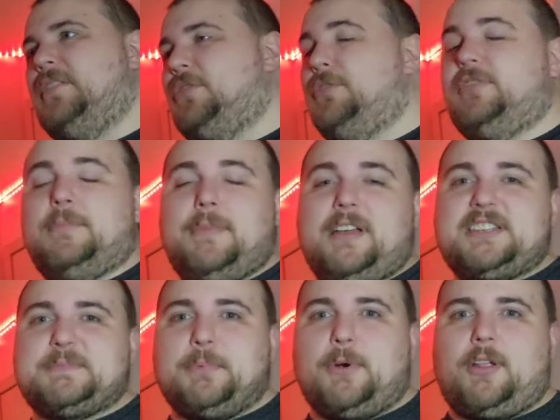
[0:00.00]
Those are my
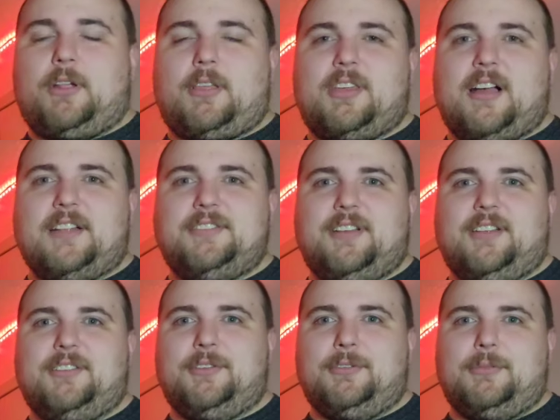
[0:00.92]
spoiler thoughts
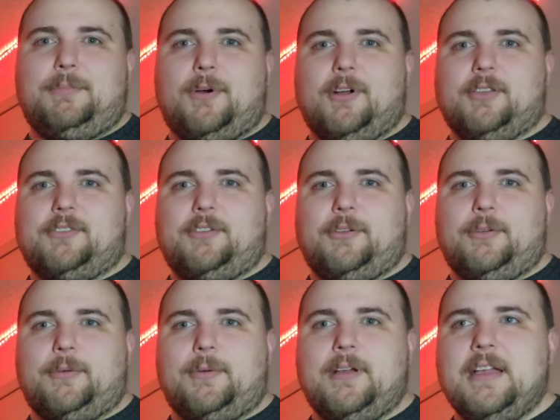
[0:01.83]
on Dune Part
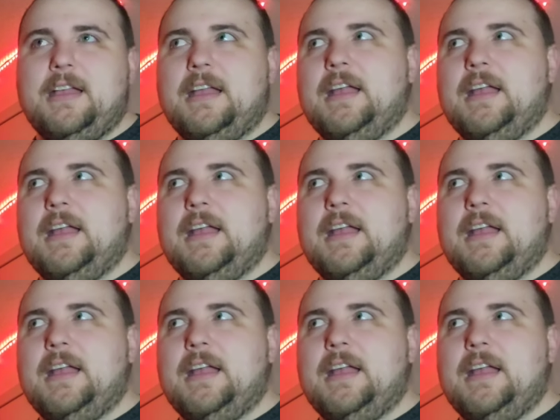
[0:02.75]
2.